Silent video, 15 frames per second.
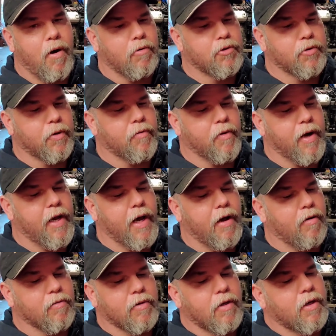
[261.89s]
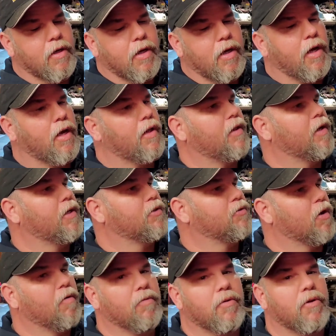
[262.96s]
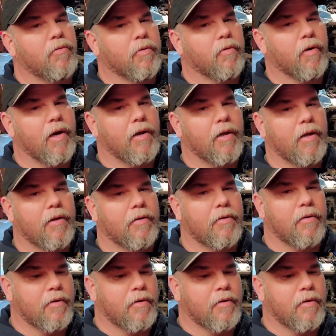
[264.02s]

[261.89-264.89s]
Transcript: joint right out, and then drove the new one right in.